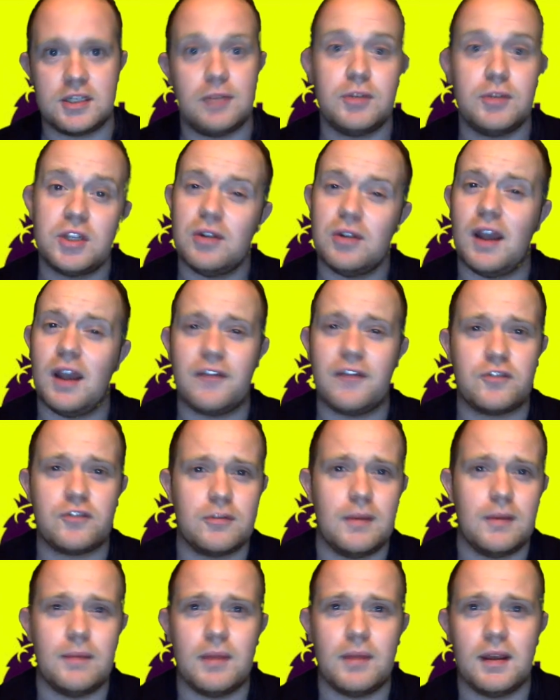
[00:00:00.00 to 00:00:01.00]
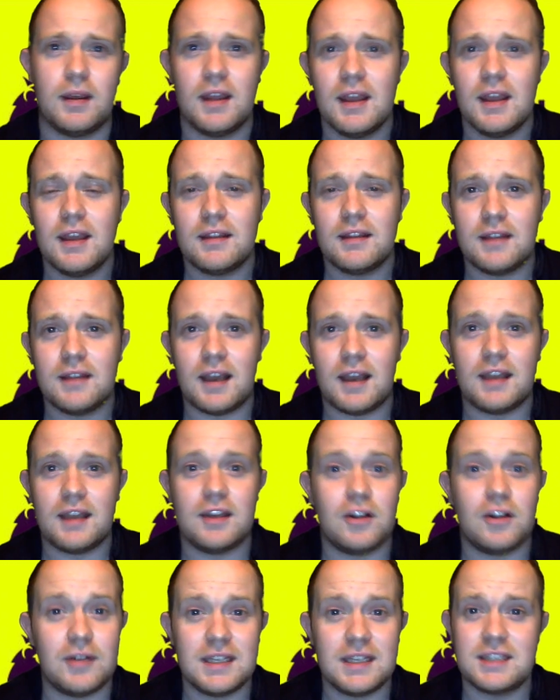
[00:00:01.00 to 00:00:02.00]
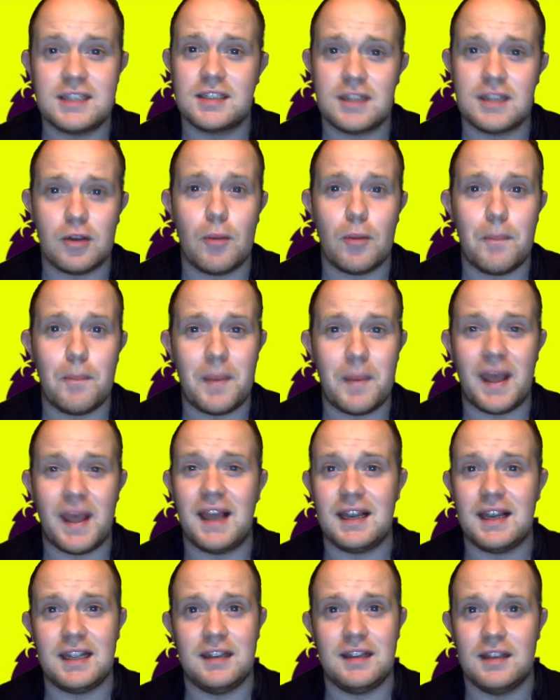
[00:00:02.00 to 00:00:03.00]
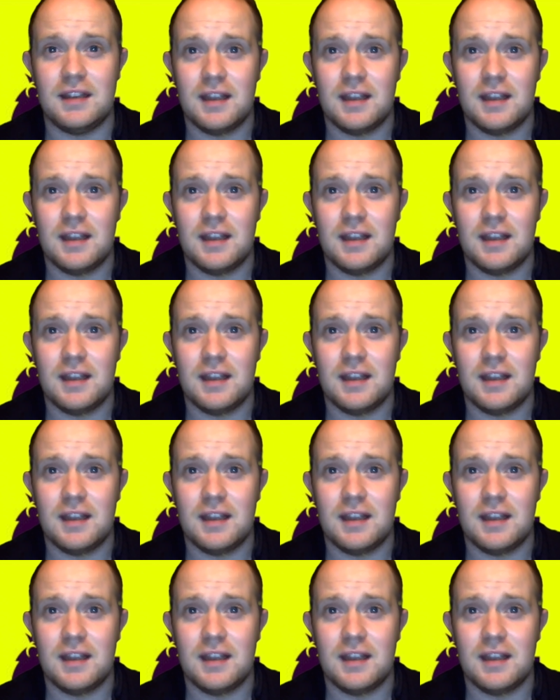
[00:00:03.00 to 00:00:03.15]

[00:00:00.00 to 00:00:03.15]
We do have to remember that he's still barely